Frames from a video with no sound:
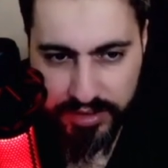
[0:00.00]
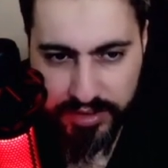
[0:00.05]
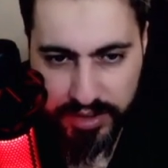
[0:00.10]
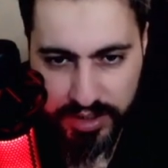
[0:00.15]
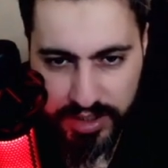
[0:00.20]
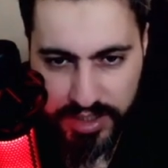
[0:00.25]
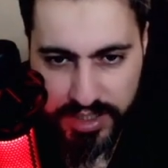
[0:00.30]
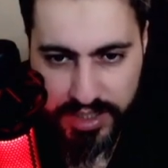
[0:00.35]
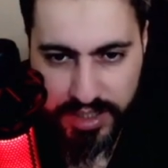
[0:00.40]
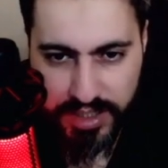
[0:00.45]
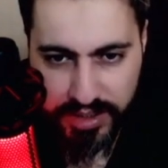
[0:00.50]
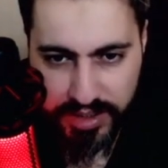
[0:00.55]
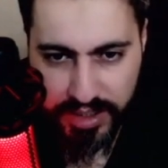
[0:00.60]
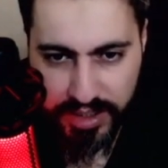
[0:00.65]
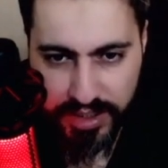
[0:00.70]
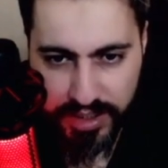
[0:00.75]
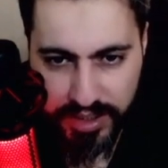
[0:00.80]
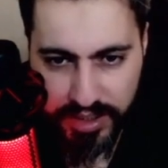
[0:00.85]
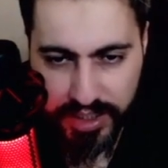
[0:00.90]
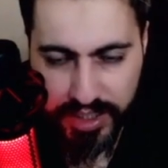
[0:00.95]
he's not
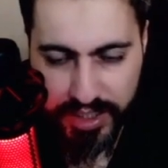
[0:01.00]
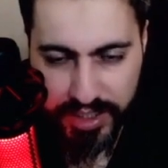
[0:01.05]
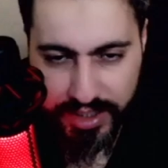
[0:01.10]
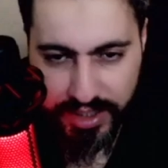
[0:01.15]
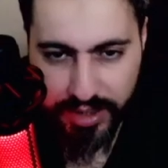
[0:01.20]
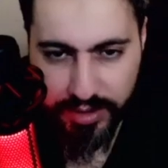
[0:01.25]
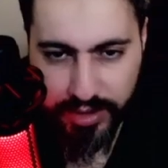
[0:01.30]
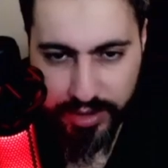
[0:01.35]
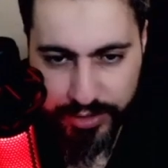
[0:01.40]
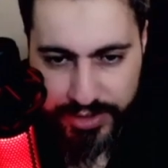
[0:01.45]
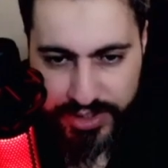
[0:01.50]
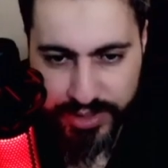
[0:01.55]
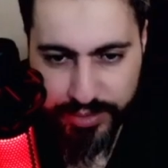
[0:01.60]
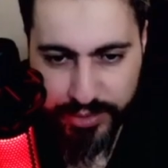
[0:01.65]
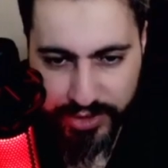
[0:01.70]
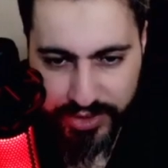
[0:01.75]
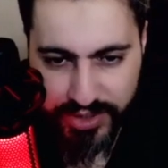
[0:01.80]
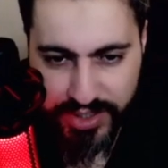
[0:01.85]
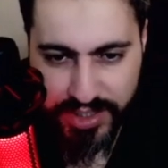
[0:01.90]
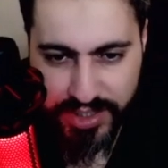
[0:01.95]
gonna... Yeah, I was
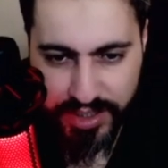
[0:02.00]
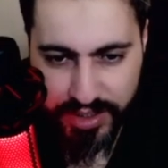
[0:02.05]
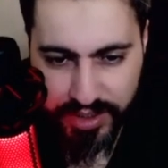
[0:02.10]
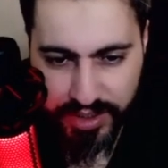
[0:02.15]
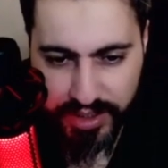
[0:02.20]
about to say,